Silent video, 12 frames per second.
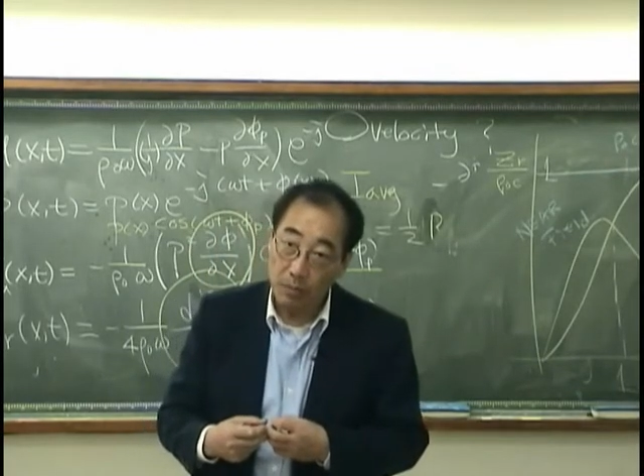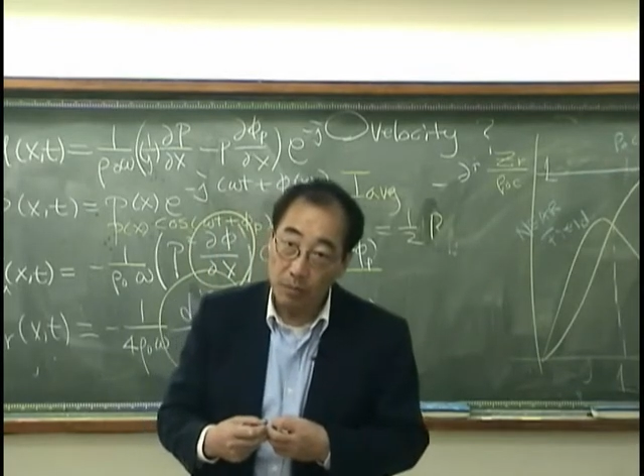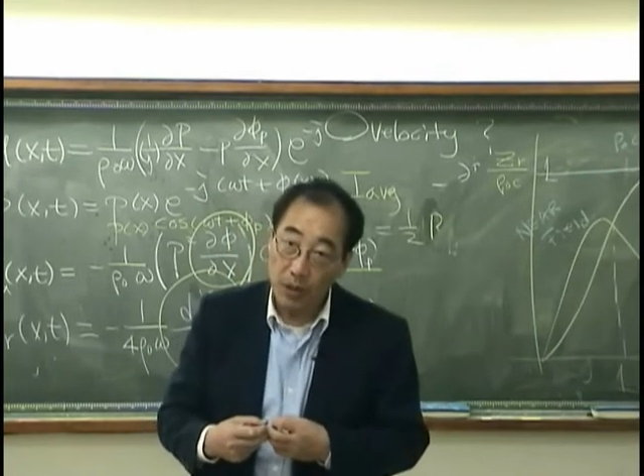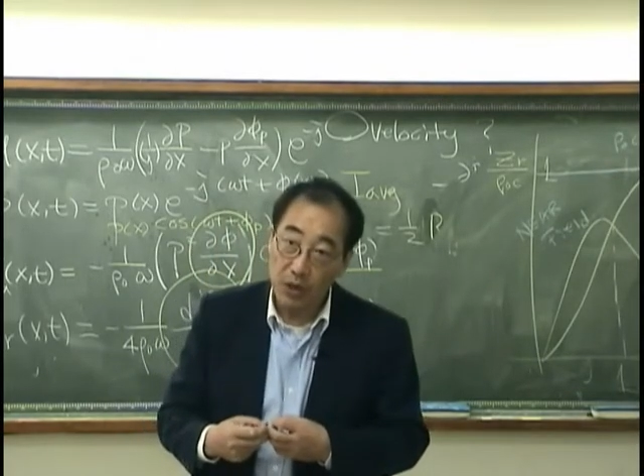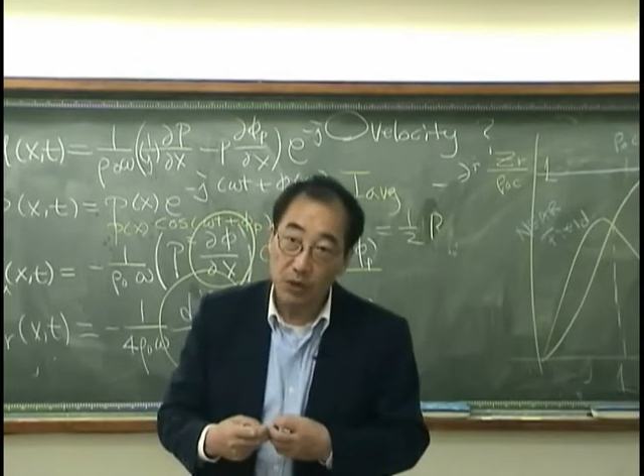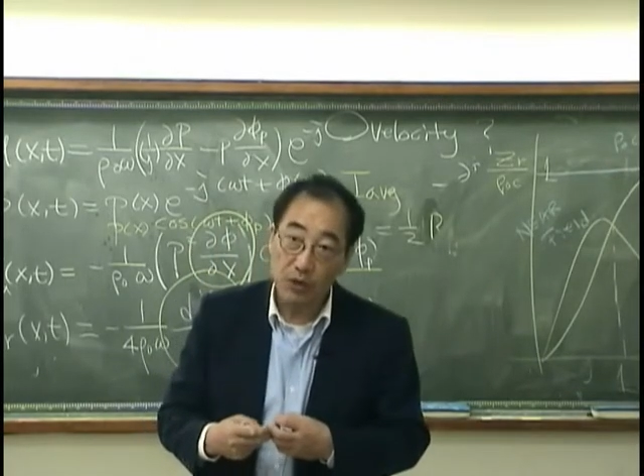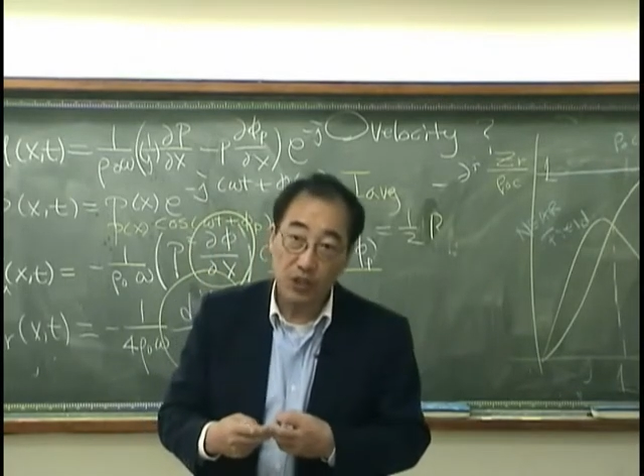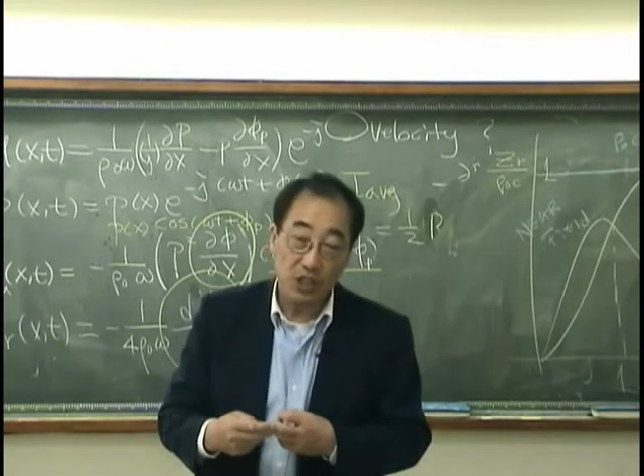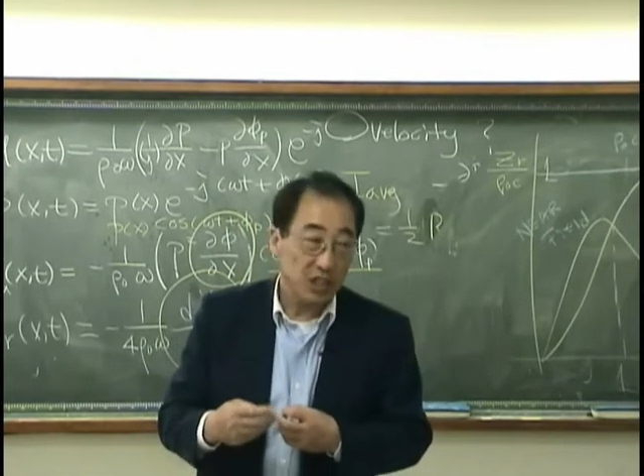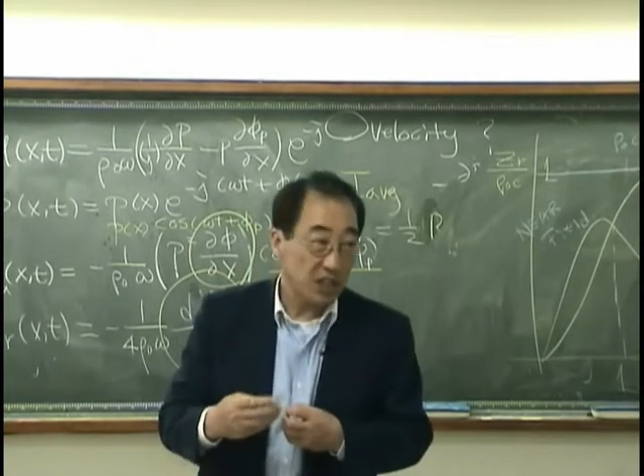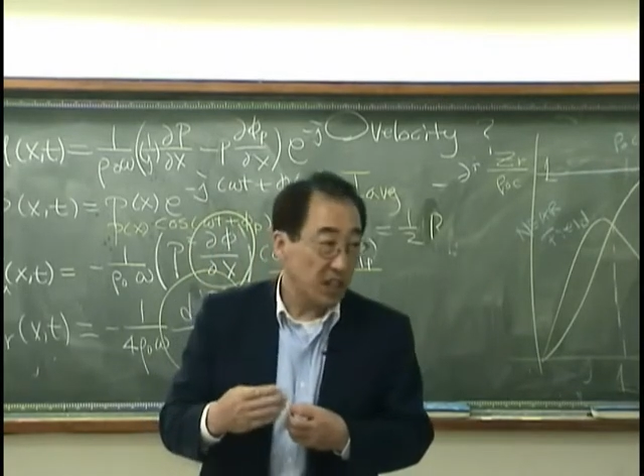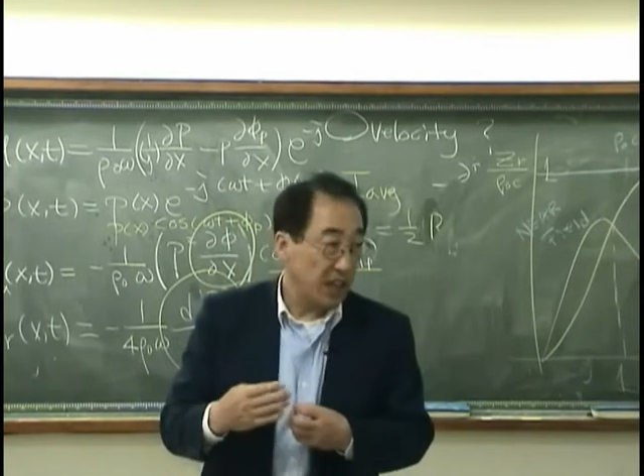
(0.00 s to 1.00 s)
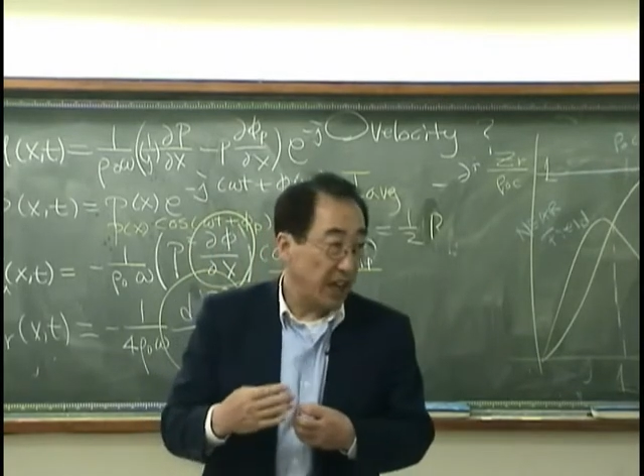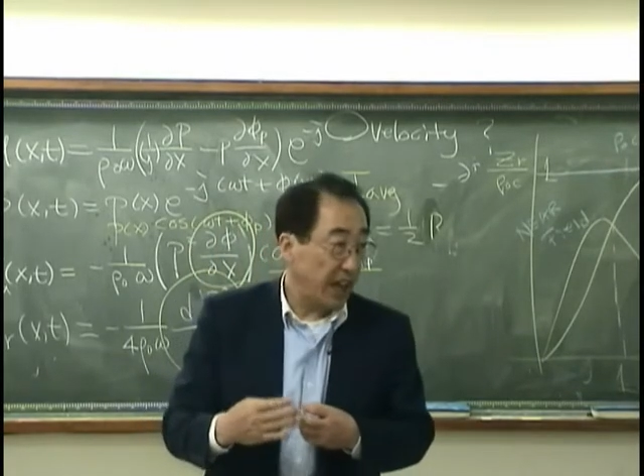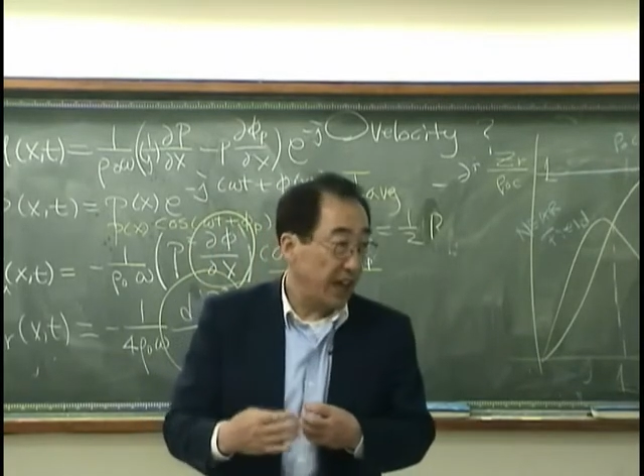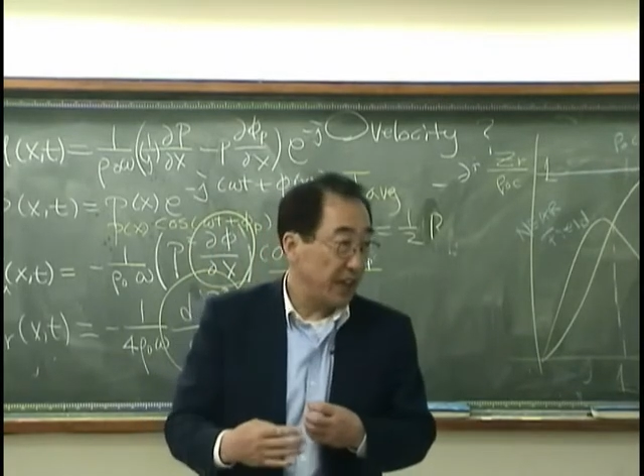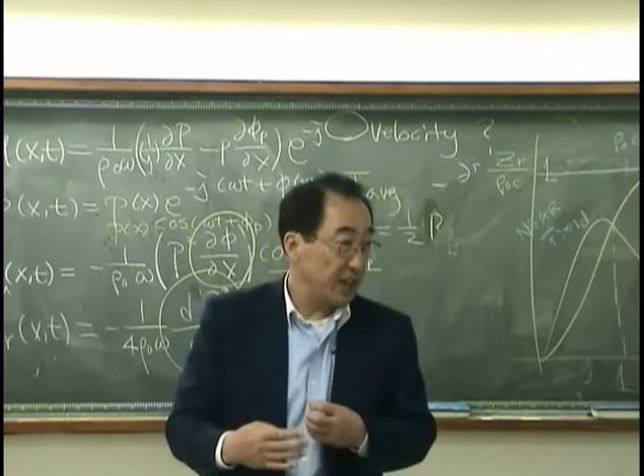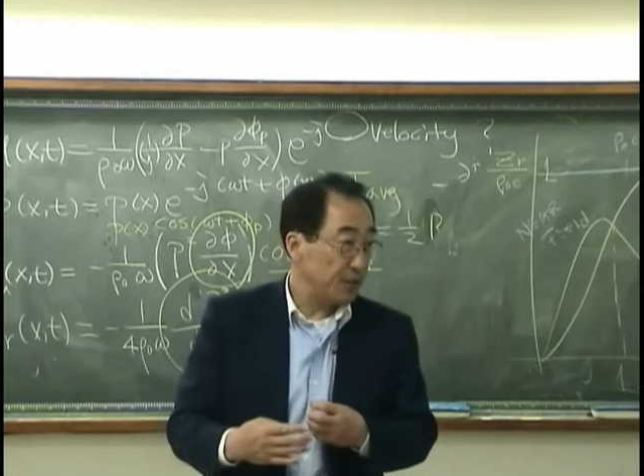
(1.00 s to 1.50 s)
because it
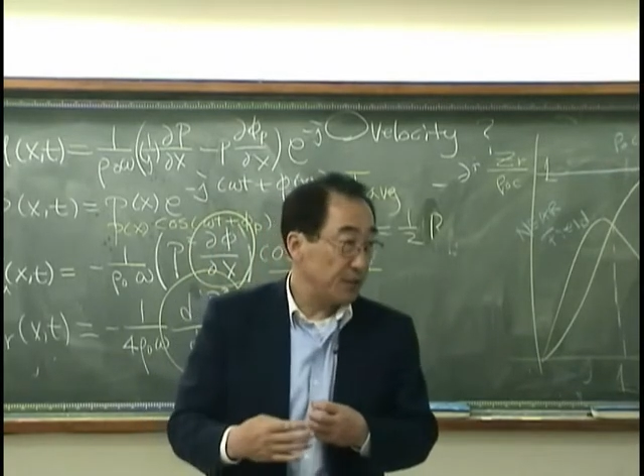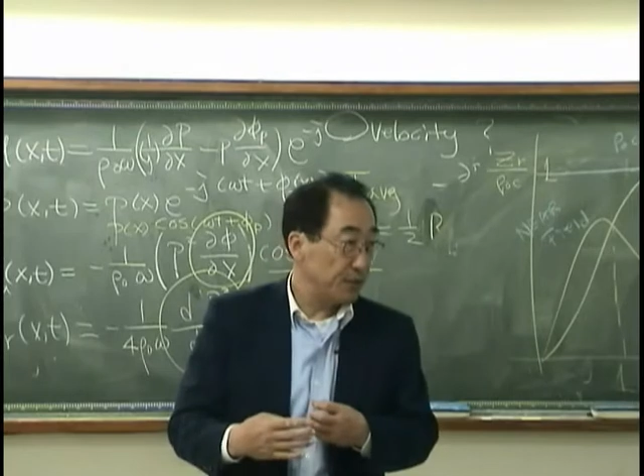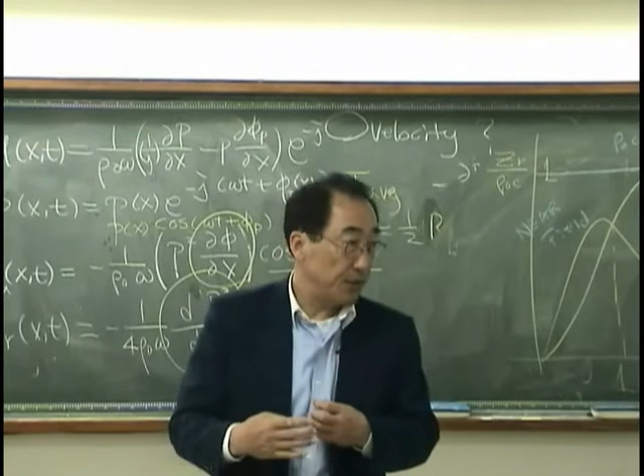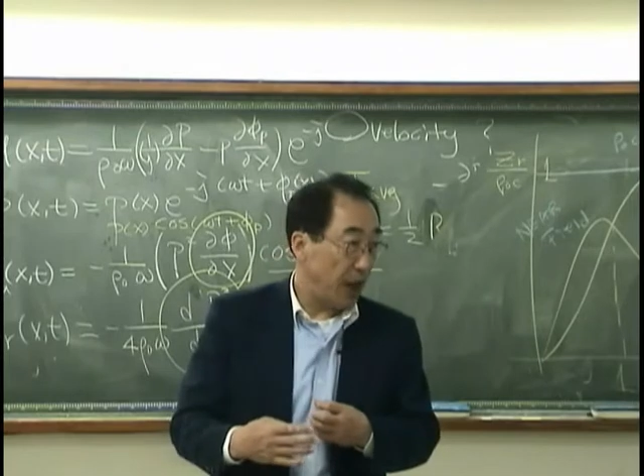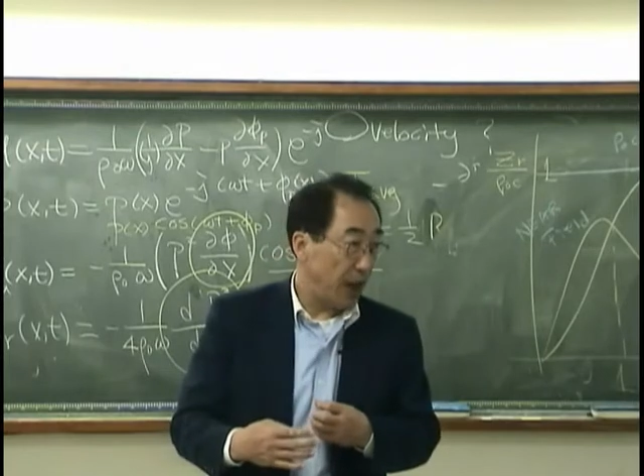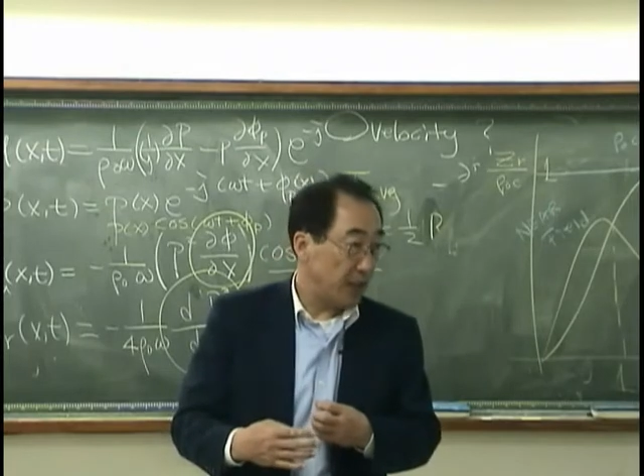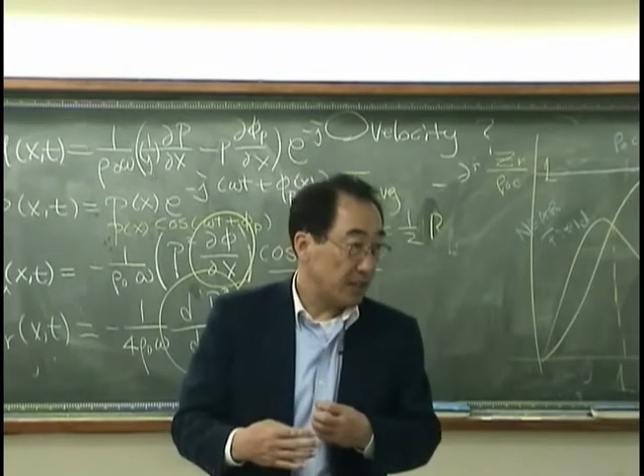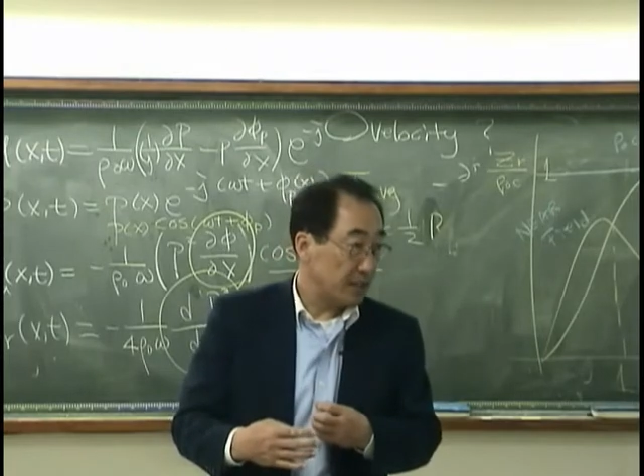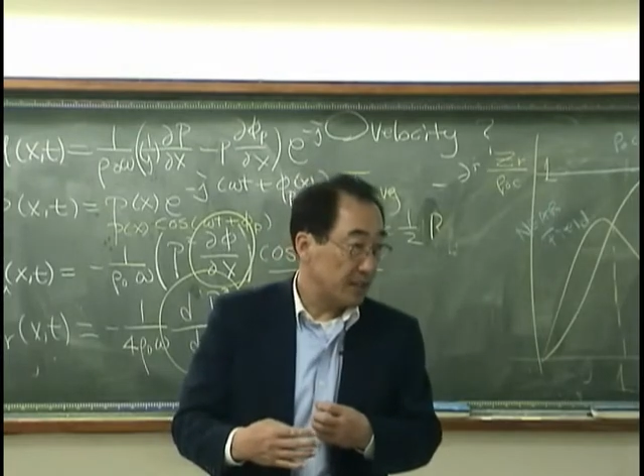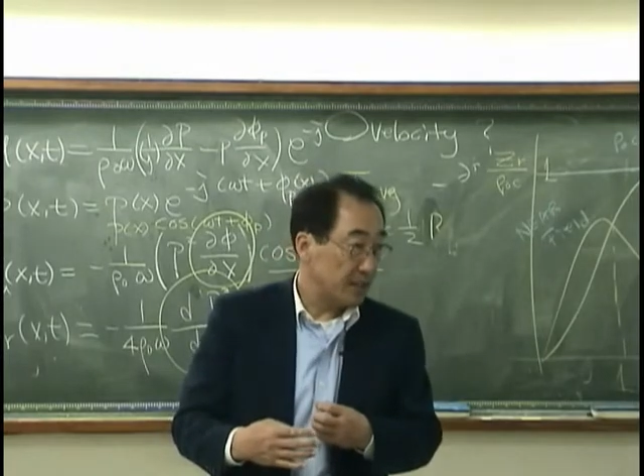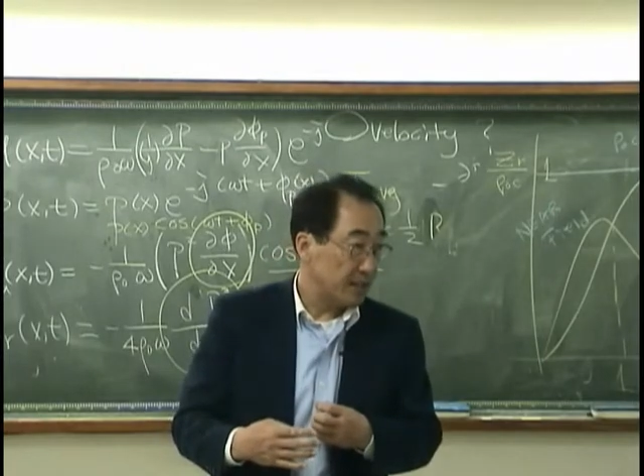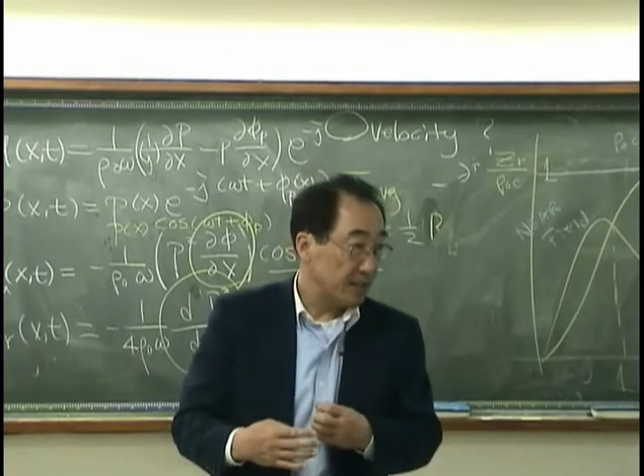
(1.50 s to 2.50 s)
decays fast.